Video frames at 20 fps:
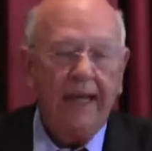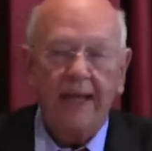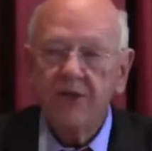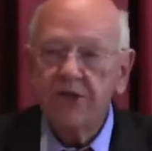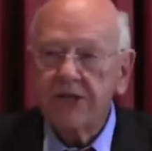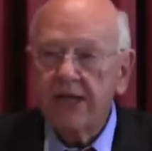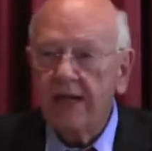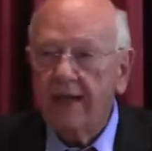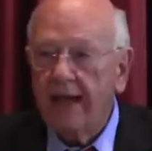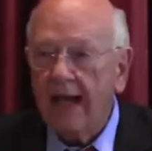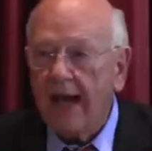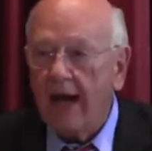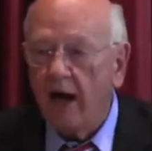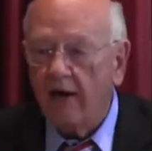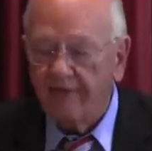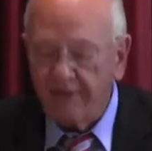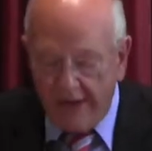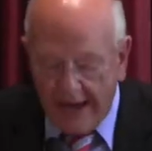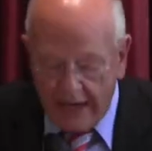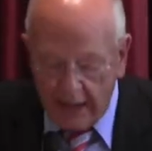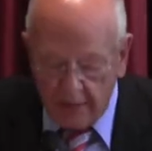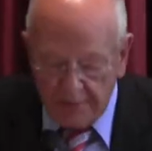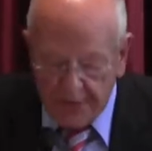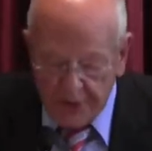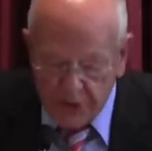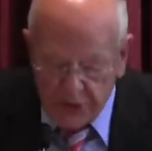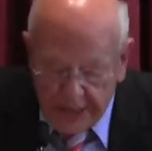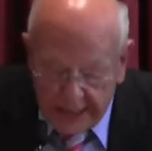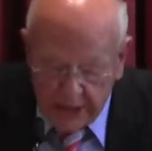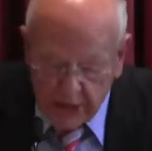and said, I'll find
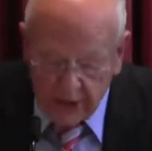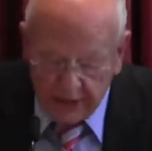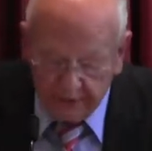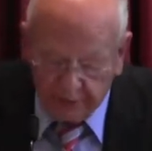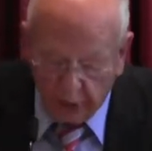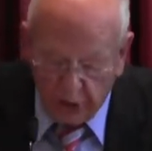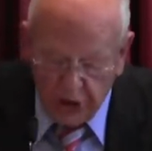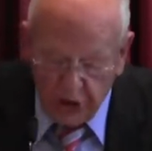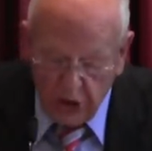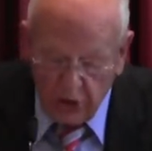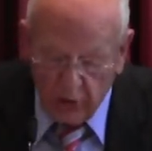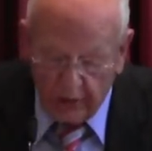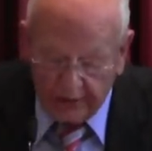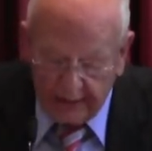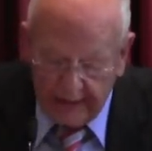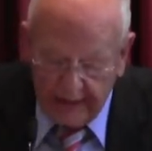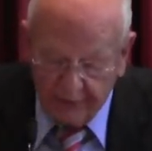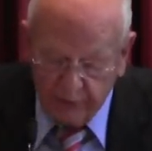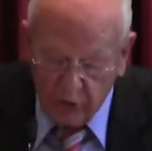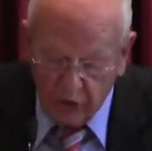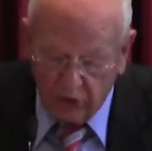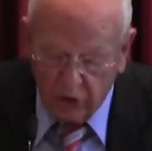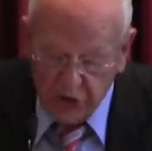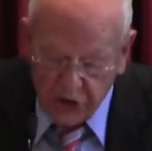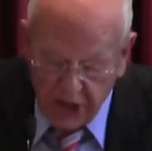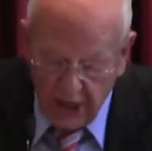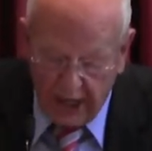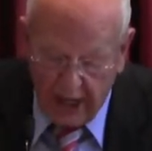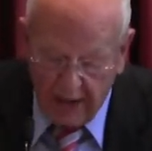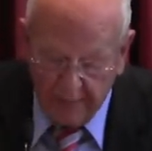a position for you and give you
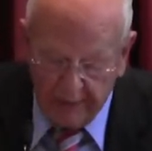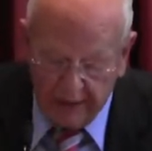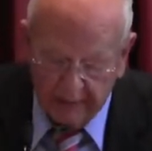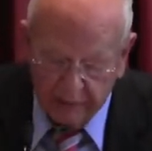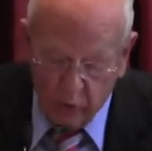a job.